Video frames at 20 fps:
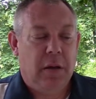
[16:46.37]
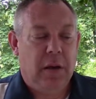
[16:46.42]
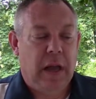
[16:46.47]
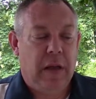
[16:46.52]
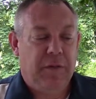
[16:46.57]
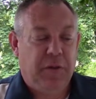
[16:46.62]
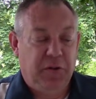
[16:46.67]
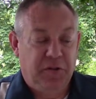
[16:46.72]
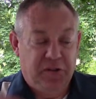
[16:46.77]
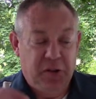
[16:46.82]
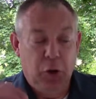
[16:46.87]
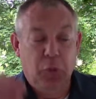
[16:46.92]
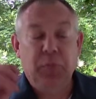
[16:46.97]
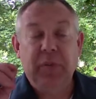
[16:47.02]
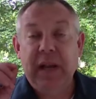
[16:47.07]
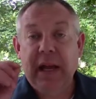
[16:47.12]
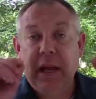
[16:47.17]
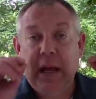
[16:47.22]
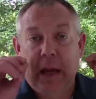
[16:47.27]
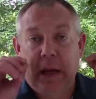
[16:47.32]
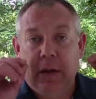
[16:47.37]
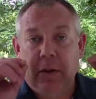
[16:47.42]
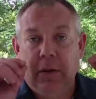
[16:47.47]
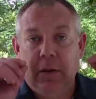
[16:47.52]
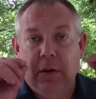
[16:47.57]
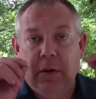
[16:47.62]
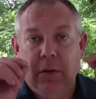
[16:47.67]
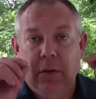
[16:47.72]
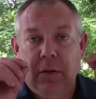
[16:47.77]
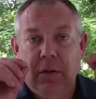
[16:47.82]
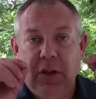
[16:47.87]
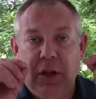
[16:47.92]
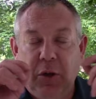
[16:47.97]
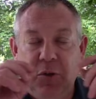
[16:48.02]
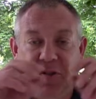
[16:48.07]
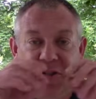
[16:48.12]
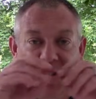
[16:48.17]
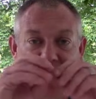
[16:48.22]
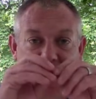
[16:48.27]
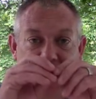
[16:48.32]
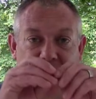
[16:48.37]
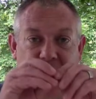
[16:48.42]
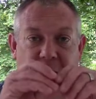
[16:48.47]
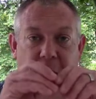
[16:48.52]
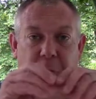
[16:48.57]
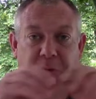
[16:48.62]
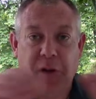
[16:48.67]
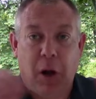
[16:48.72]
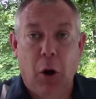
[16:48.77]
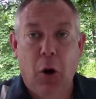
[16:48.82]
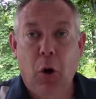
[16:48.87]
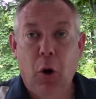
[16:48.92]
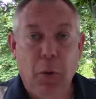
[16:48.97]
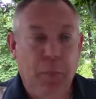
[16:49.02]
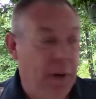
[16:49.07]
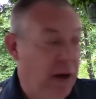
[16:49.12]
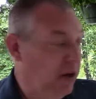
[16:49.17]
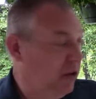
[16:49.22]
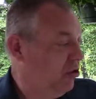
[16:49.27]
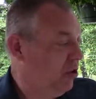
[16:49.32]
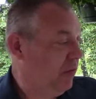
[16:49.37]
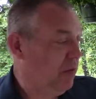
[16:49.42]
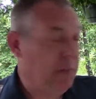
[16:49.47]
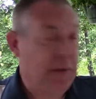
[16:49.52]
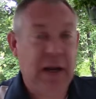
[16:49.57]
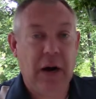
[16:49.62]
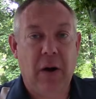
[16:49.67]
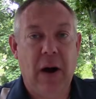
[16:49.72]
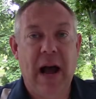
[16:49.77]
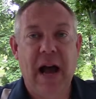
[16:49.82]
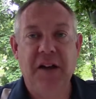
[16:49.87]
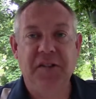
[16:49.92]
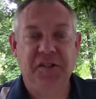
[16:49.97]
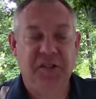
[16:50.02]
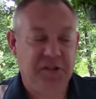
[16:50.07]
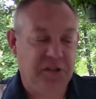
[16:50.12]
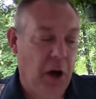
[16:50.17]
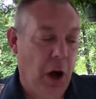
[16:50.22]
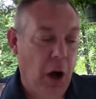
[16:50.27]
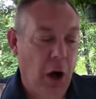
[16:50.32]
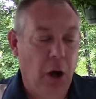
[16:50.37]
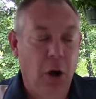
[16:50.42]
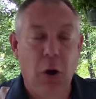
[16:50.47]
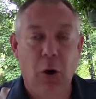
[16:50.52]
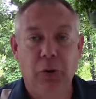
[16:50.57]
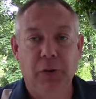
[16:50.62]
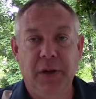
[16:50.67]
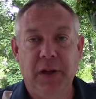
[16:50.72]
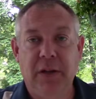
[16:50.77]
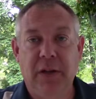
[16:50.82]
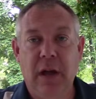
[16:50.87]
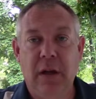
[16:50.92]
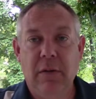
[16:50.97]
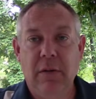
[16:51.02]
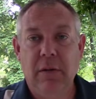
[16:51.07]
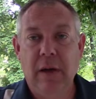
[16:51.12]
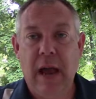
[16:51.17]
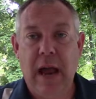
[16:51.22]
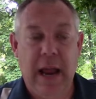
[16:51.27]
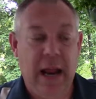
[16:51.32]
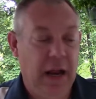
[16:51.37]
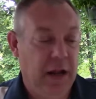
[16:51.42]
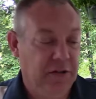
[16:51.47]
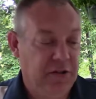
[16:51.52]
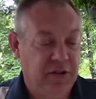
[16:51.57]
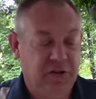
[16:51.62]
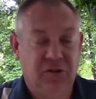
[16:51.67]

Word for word: if you zoomed in, you'd see that it was a whole bunch of amino acids all holding hands.